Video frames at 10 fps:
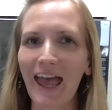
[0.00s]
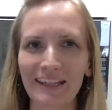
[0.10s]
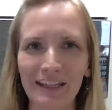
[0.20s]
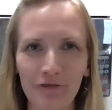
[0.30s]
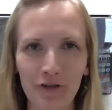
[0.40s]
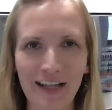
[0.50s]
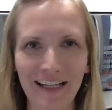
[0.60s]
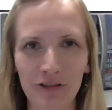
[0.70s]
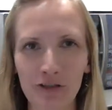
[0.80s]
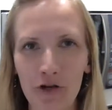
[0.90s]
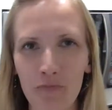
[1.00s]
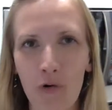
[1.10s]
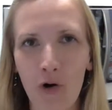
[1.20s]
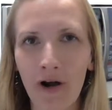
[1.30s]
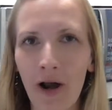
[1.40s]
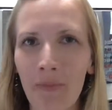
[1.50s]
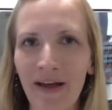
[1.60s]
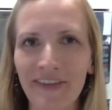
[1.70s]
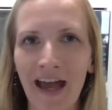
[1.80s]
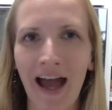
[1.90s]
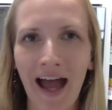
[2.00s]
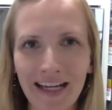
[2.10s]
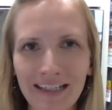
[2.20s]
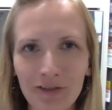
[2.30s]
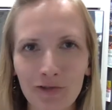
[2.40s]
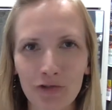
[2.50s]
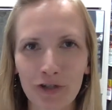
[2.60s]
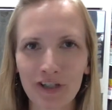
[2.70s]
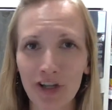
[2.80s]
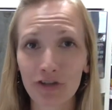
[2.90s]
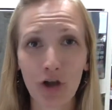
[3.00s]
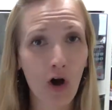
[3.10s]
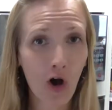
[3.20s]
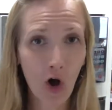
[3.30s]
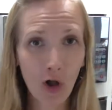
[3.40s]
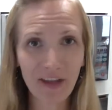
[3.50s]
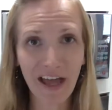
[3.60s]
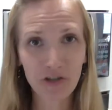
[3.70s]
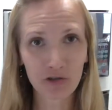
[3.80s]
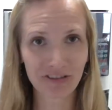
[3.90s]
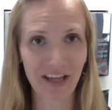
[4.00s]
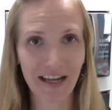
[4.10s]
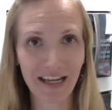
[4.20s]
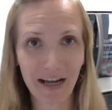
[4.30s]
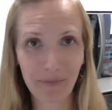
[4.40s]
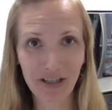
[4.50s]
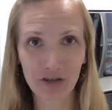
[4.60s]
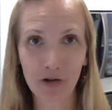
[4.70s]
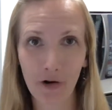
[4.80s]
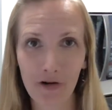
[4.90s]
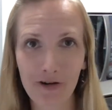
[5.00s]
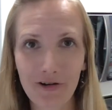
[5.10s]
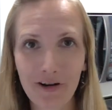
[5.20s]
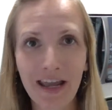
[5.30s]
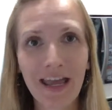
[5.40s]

And if you'd like to learn more about the highly nutritious, all-natural diet I mentioned earlier,